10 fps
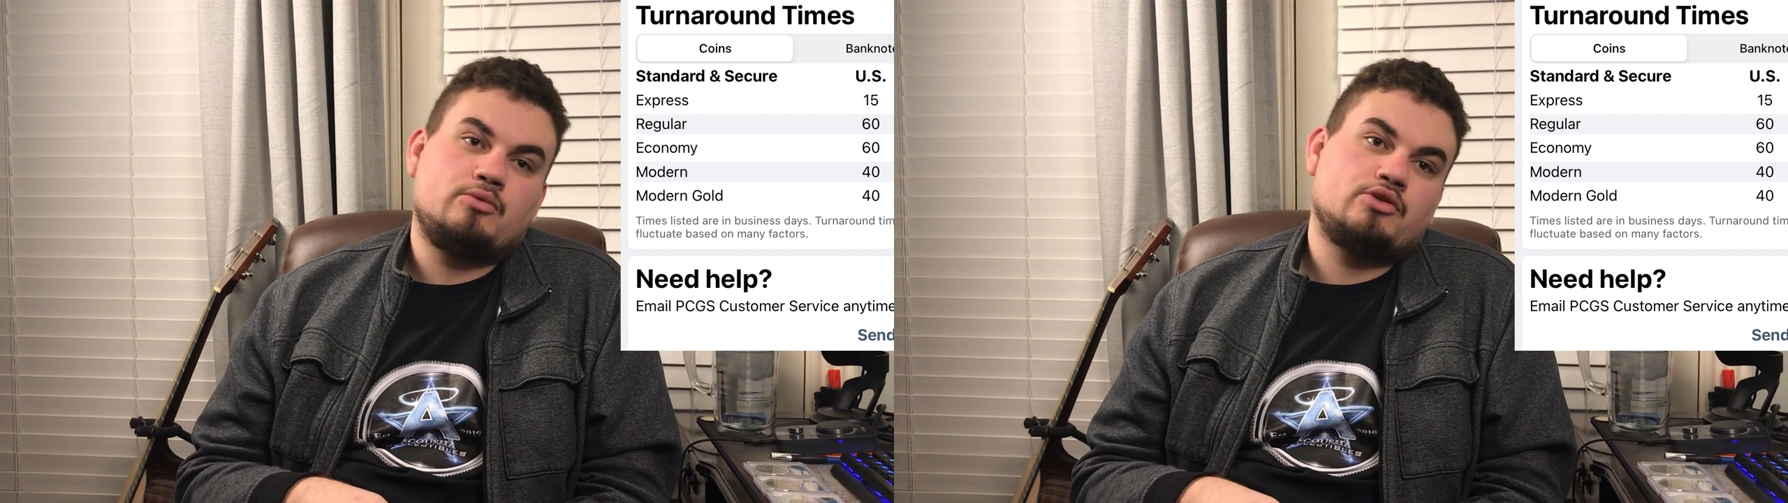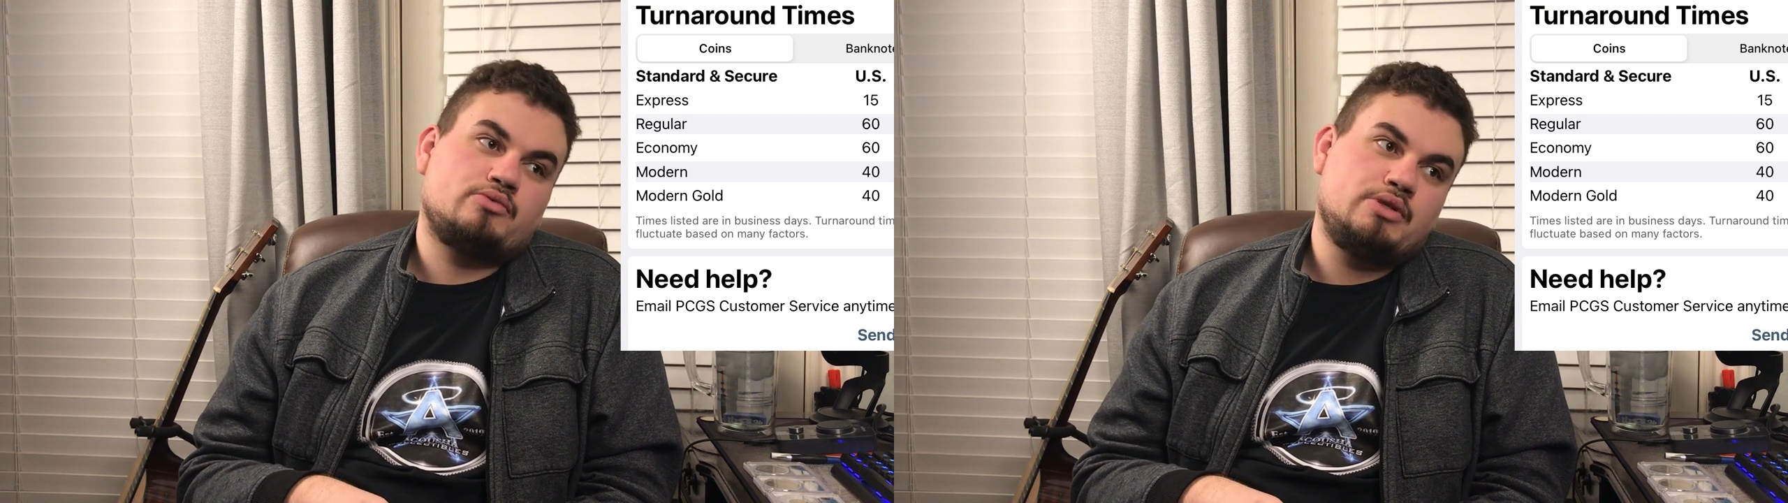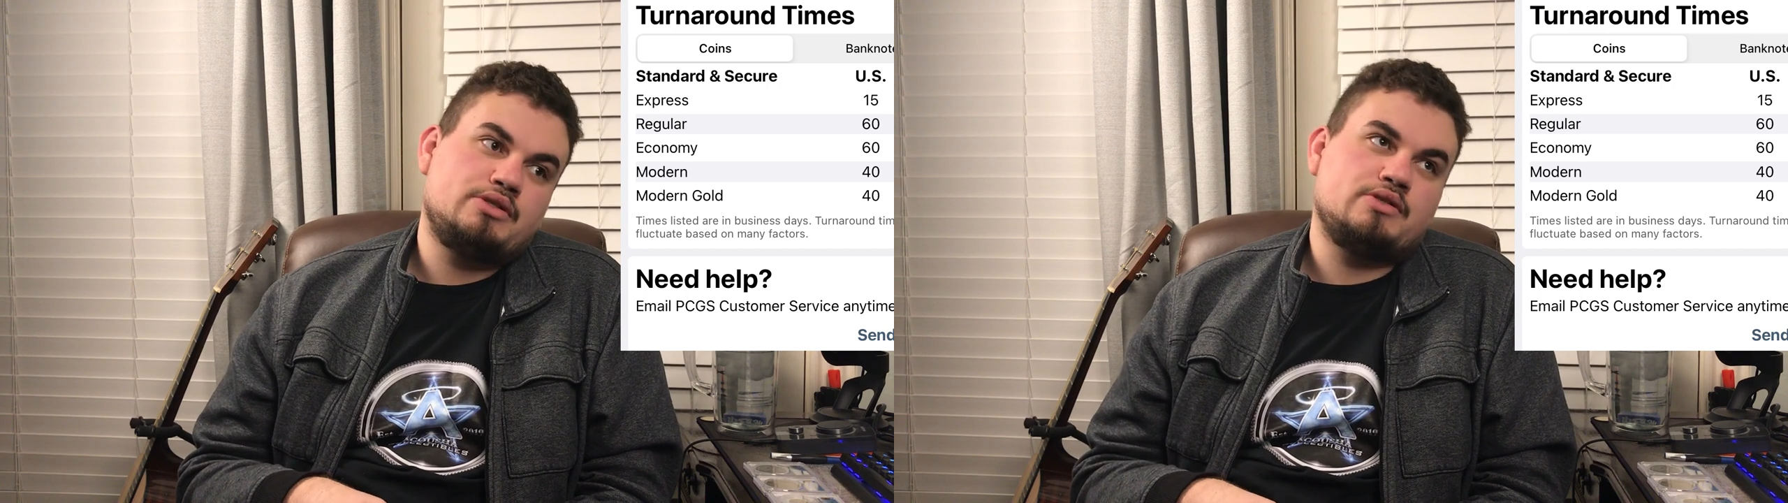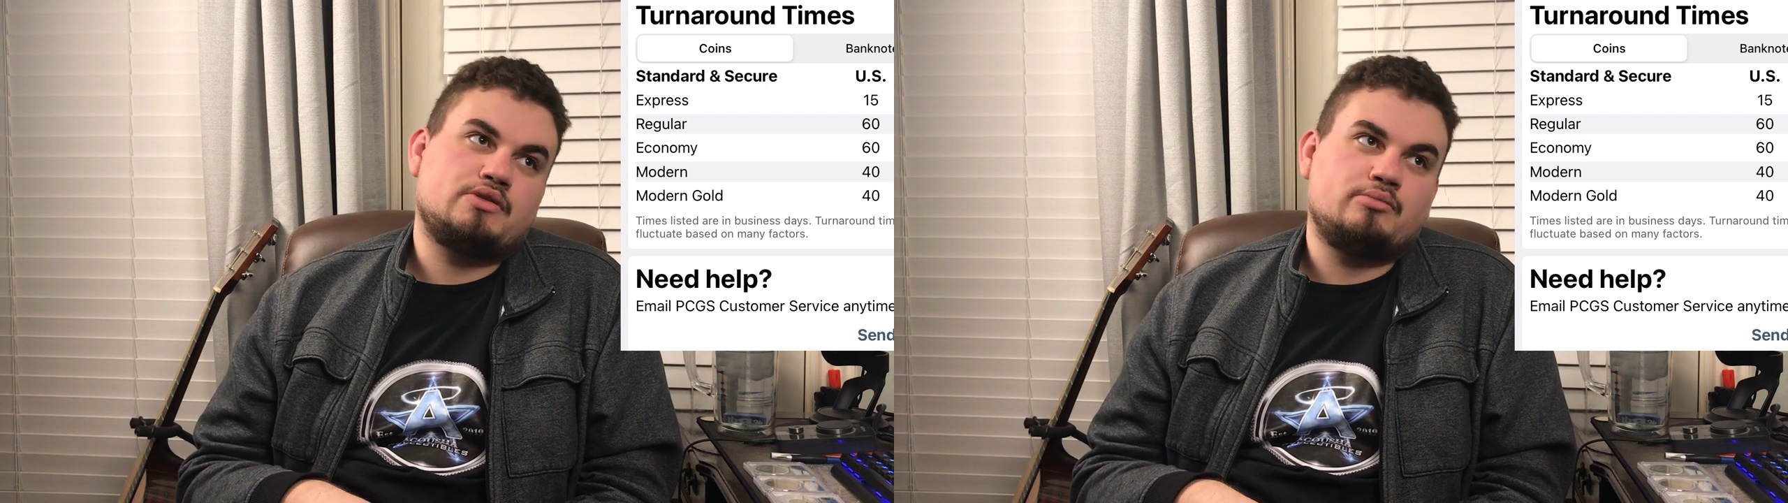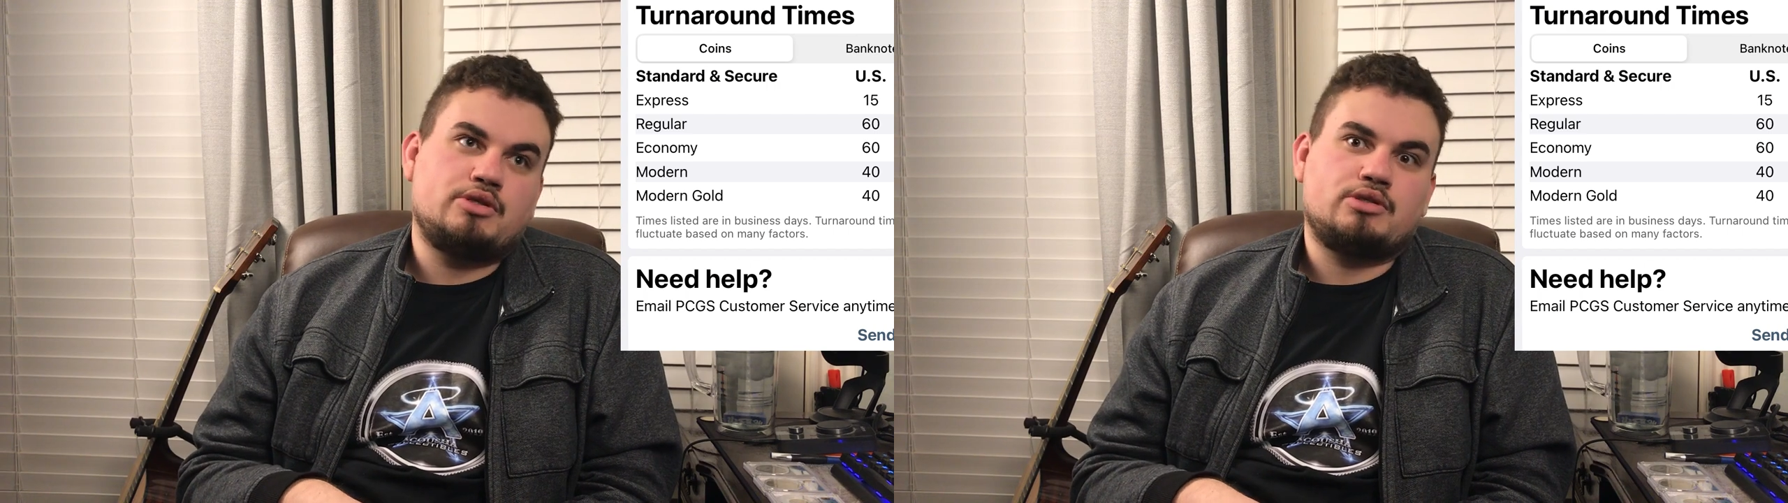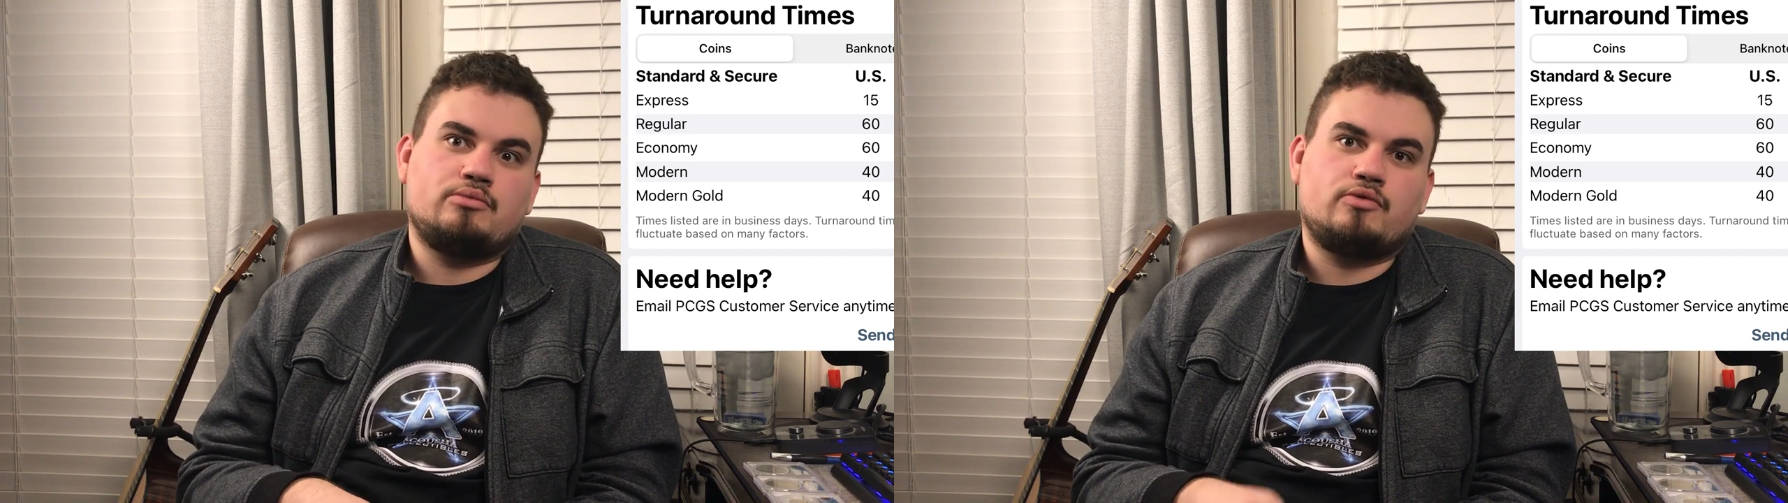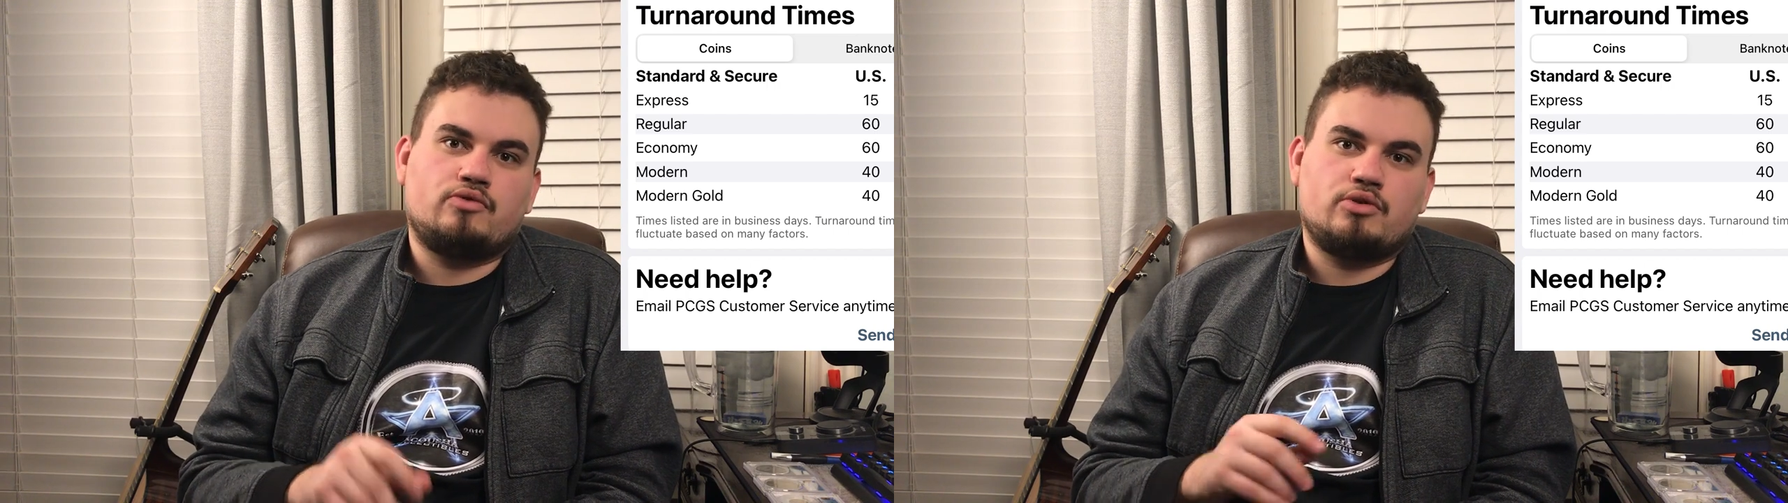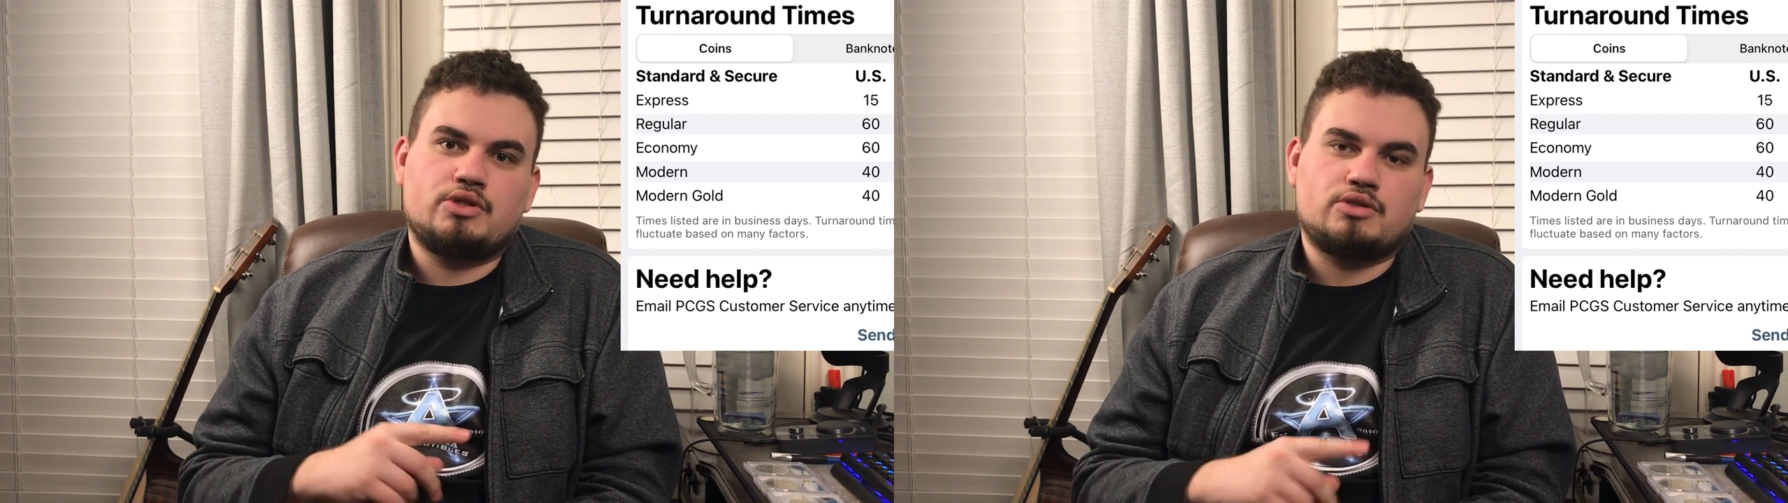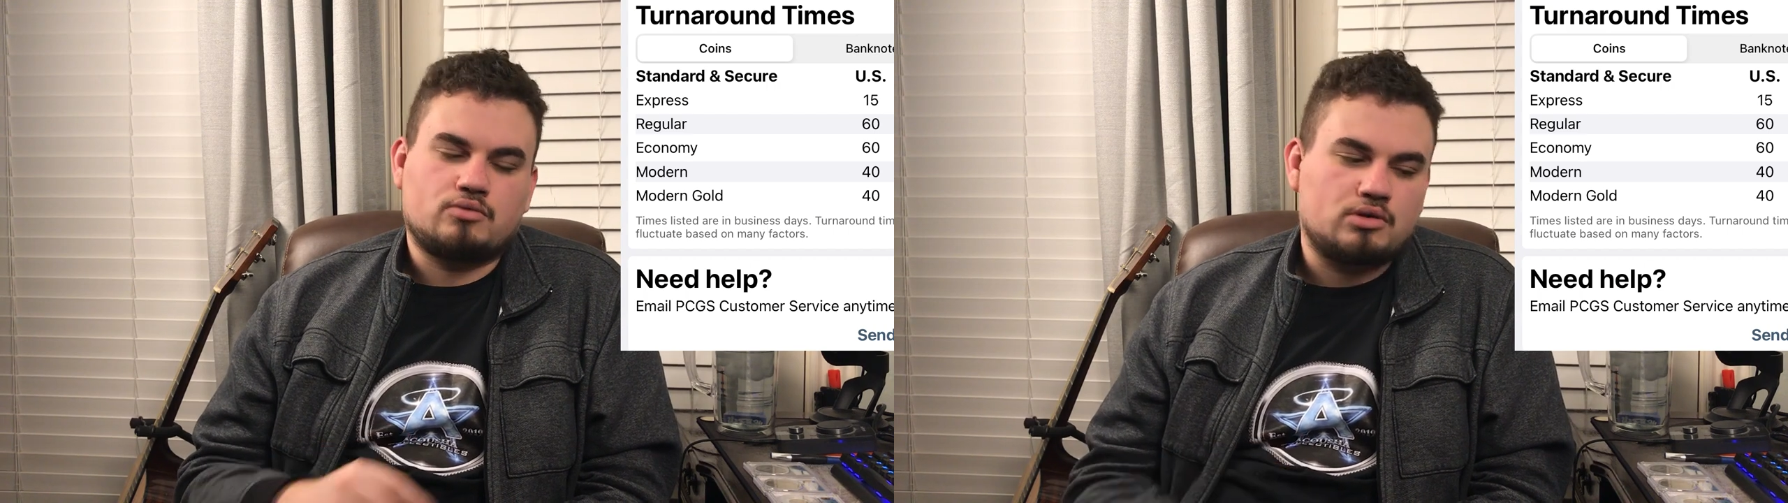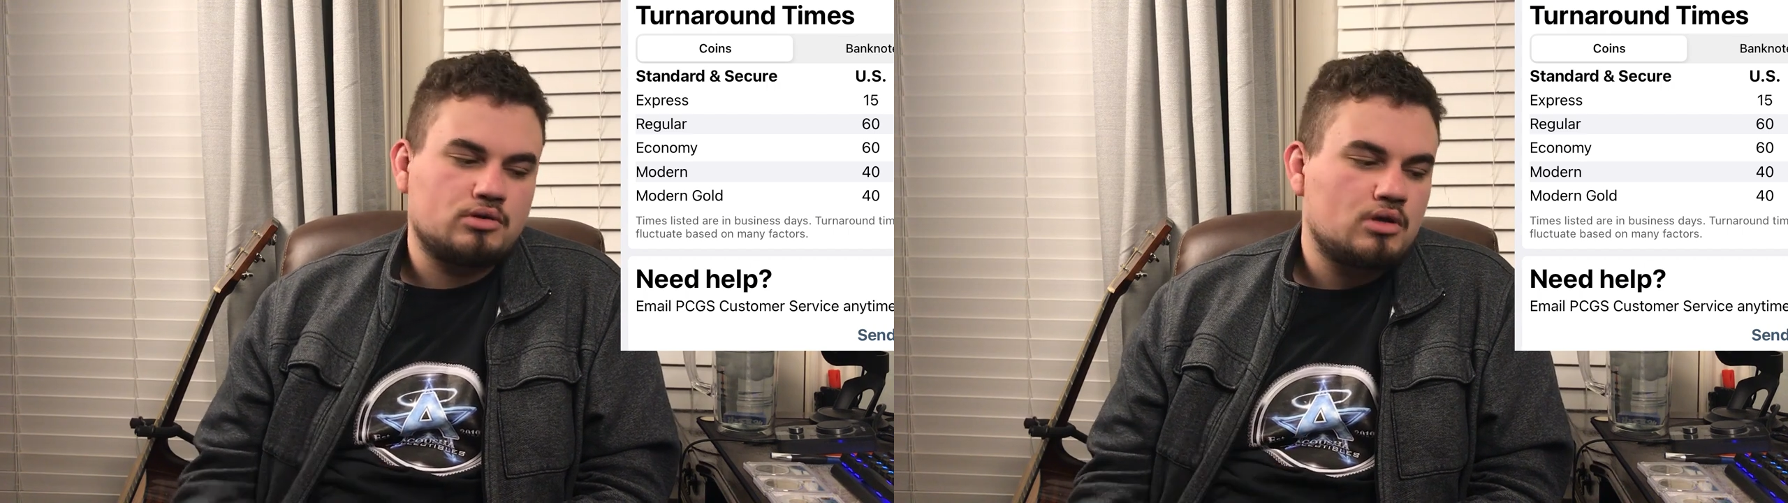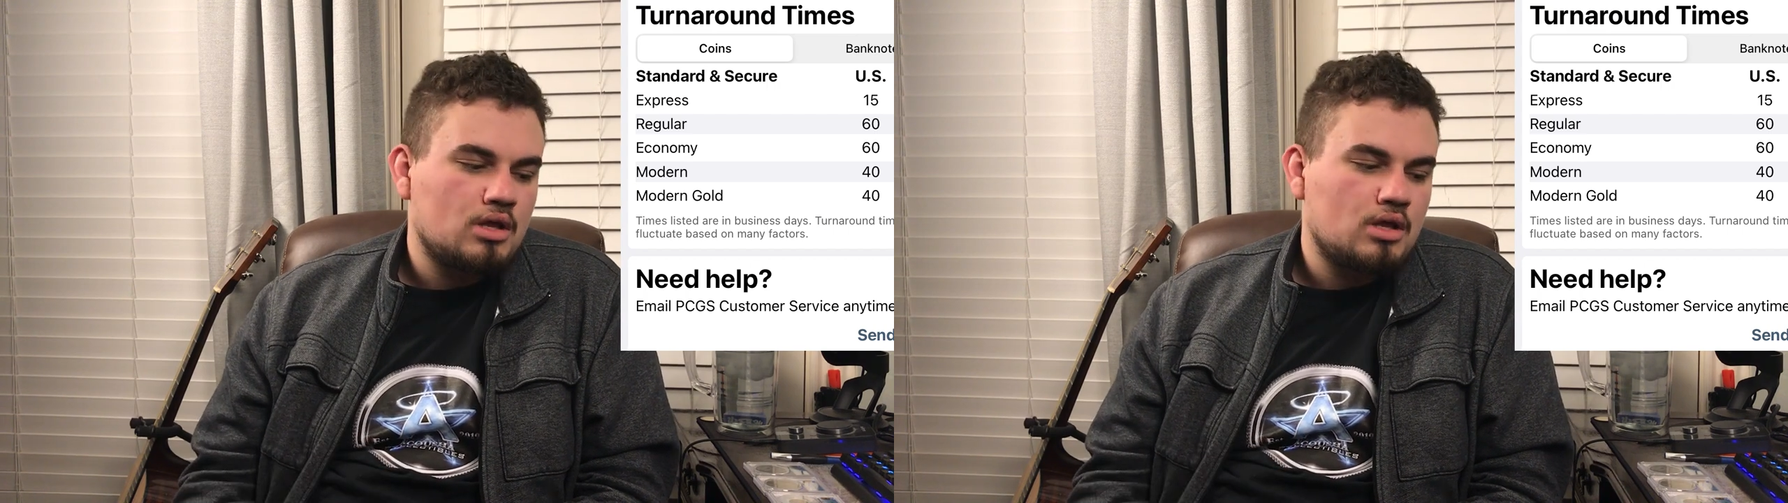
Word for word: most recent submission before this one,